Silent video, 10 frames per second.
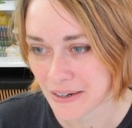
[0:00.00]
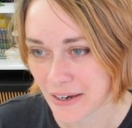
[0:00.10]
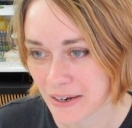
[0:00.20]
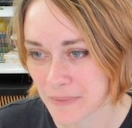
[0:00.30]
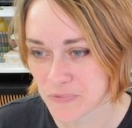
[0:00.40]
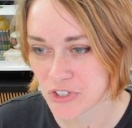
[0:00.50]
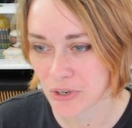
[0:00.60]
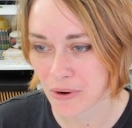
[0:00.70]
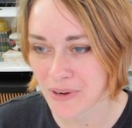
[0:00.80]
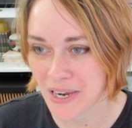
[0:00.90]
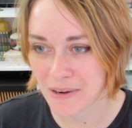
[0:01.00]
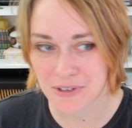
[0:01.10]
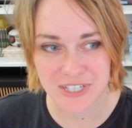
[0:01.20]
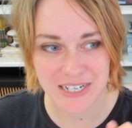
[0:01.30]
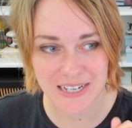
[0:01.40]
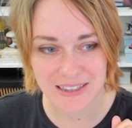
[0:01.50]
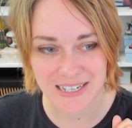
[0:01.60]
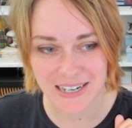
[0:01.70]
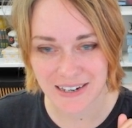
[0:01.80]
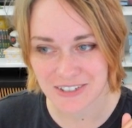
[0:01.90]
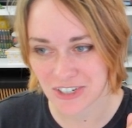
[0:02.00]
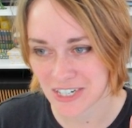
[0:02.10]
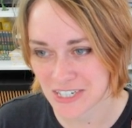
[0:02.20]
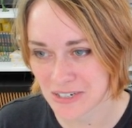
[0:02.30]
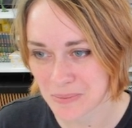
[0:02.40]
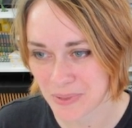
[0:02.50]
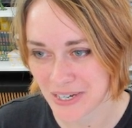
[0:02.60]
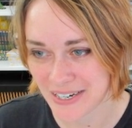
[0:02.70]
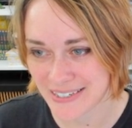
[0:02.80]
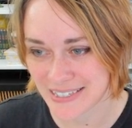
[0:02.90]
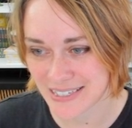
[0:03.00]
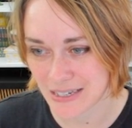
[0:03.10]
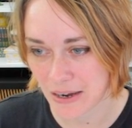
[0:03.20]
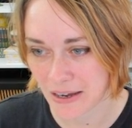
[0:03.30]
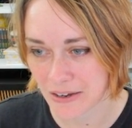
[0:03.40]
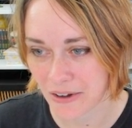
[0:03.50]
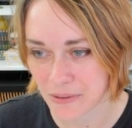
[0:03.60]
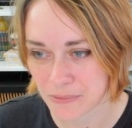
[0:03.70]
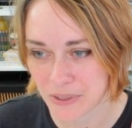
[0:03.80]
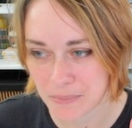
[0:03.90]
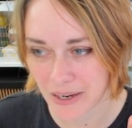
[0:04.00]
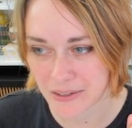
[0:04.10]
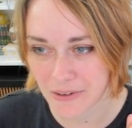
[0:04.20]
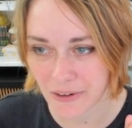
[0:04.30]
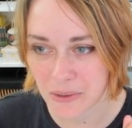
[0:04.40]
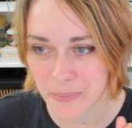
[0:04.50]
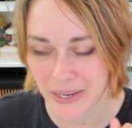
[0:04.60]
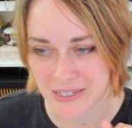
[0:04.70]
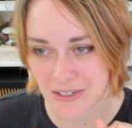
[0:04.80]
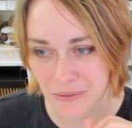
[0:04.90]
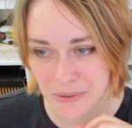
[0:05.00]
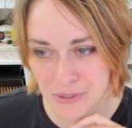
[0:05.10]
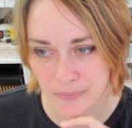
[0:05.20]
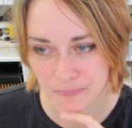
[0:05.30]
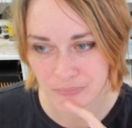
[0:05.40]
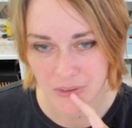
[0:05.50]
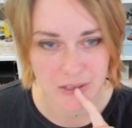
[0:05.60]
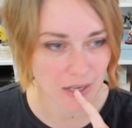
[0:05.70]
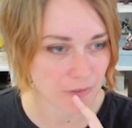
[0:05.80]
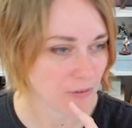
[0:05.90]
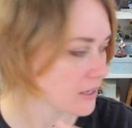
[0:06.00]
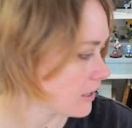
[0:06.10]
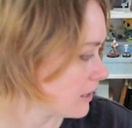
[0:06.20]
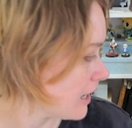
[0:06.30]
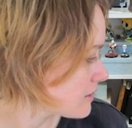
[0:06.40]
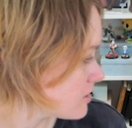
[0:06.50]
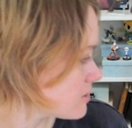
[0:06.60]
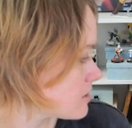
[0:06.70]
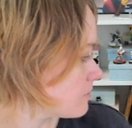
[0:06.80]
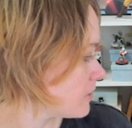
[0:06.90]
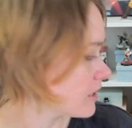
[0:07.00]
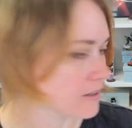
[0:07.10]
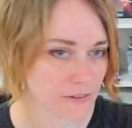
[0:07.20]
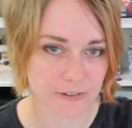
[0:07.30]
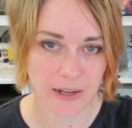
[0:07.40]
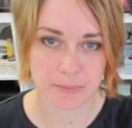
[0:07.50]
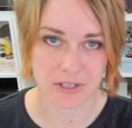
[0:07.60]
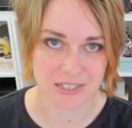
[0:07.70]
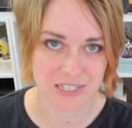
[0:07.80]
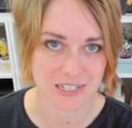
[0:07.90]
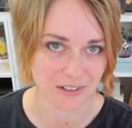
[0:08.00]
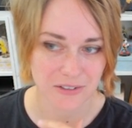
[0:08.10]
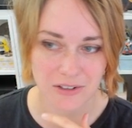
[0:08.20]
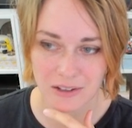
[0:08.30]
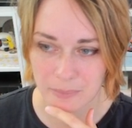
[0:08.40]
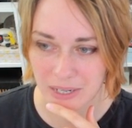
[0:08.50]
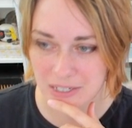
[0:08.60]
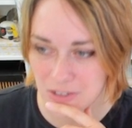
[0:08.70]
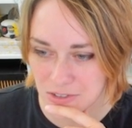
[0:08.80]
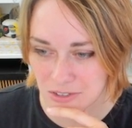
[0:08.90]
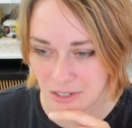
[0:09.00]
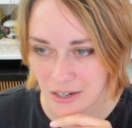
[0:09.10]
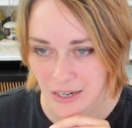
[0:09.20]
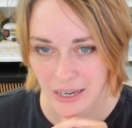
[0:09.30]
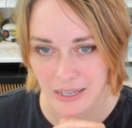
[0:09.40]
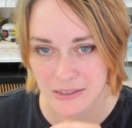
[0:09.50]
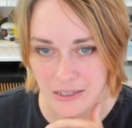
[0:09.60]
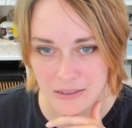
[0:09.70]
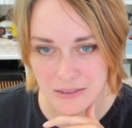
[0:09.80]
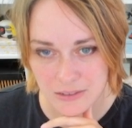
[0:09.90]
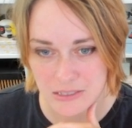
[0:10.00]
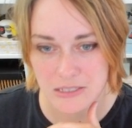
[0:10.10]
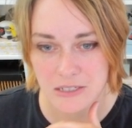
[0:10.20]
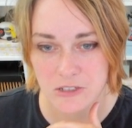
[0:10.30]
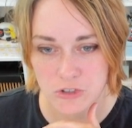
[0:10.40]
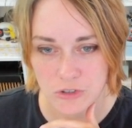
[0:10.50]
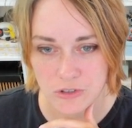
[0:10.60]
So over here we see the traditional piece, colored with my color pencils. I think I had just some regular Faber-Castell color pencils, and then the digital